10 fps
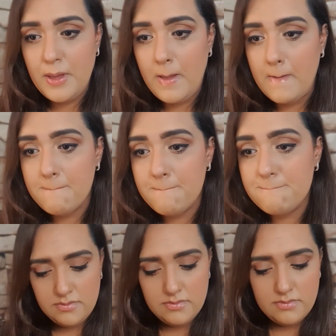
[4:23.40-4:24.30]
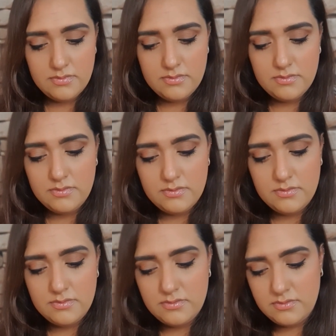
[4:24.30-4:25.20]

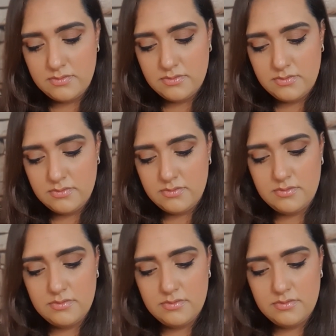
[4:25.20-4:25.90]
(silence)